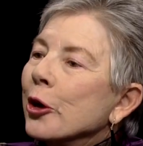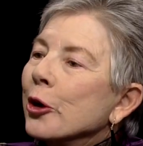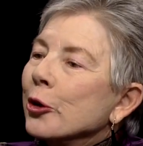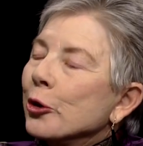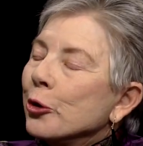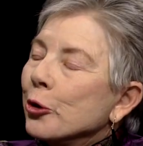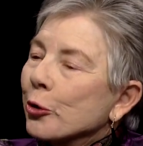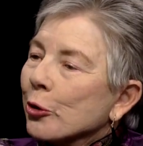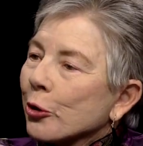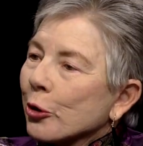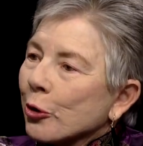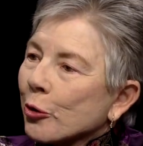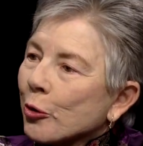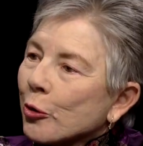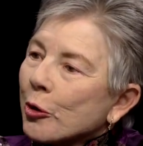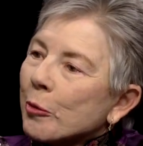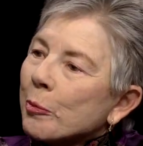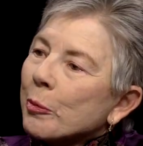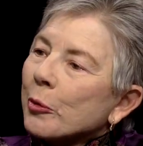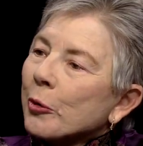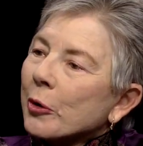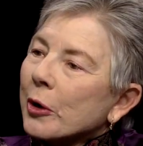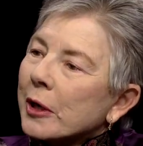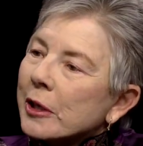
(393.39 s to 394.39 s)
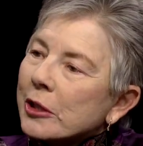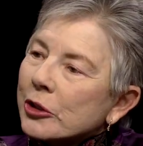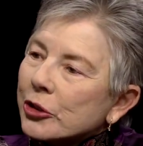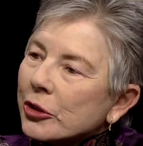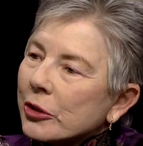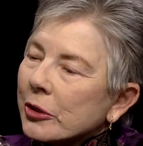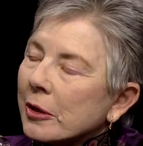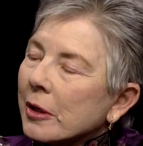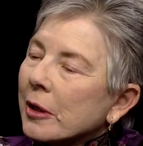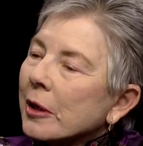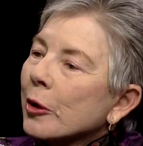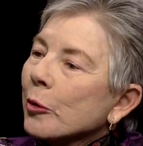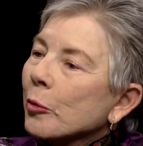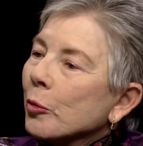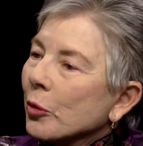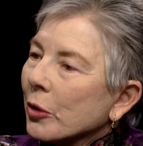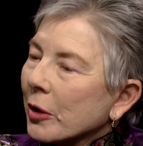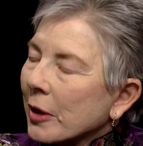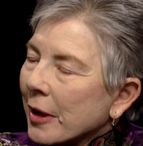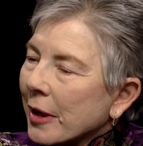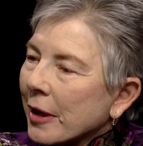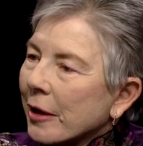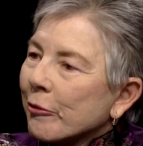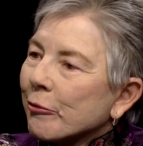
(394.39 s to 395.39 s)
your corporation
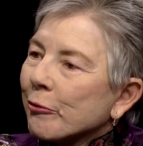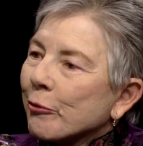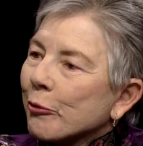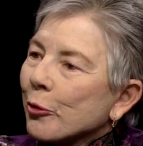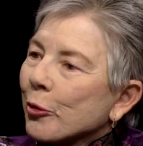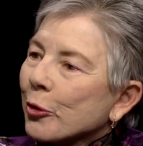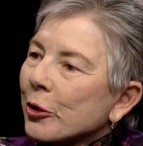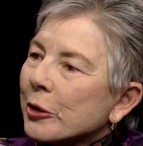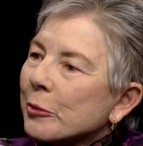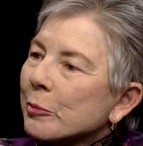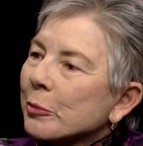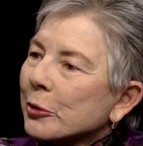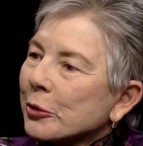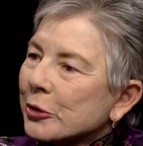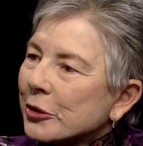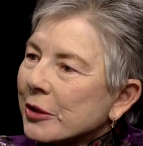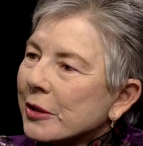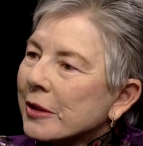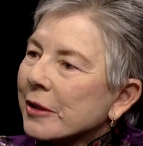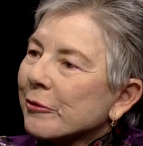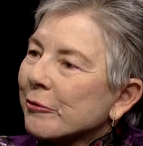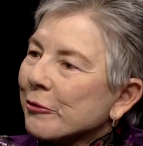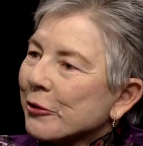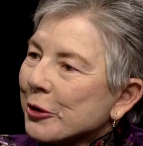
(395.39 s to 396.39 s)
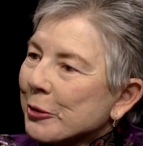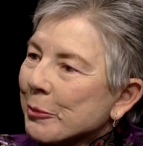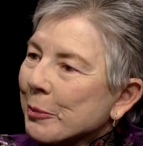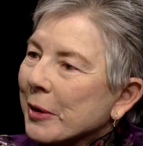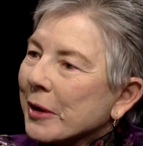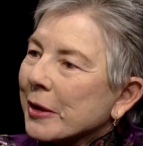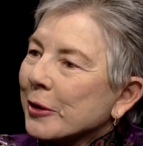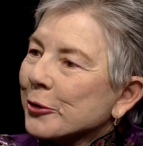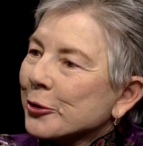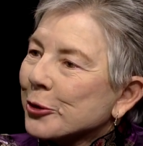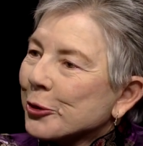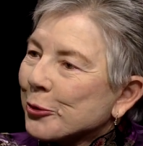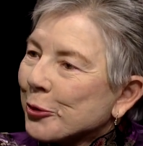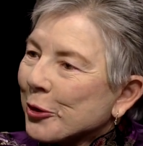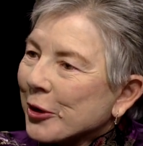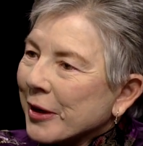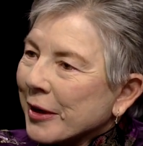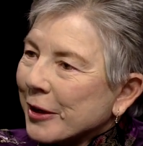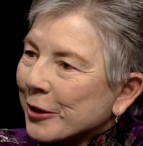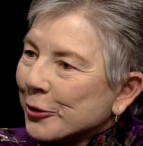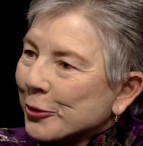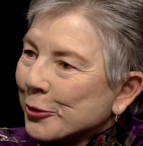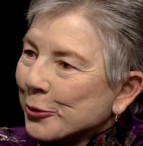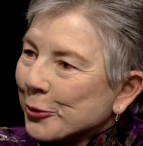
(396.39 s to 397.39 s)
will have 40% female
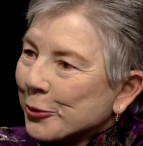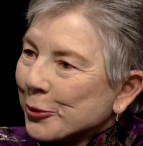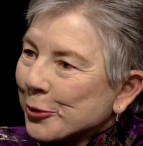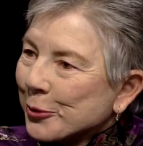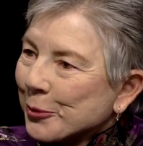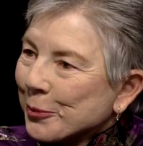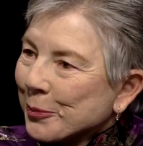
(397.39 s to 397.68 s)
directors.